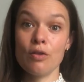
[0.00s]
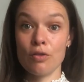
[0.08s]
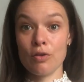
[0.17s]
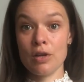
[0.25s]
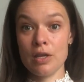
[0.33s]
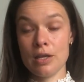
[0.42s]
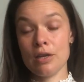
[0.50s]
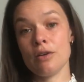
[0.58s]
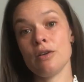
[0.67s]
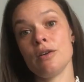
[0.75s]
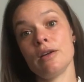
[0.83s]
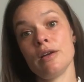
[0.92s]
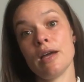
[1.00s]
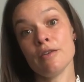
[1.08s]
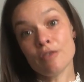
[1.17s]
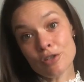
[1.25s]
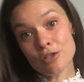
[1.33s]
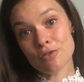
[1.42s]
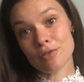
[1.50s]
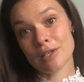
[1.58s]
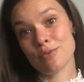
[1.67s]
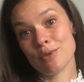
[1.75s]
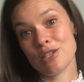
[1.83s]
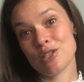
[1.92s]
30-year anniversary,
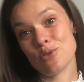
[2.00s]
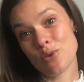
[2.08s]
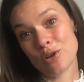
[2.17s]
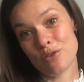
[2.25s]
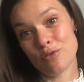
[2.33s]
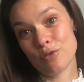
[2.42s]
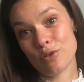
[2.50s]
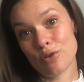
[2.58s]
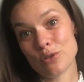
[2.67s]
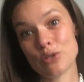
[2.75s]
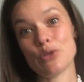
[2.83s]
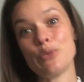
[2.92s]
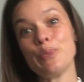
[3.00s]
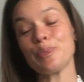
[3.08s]
which is wonderful also.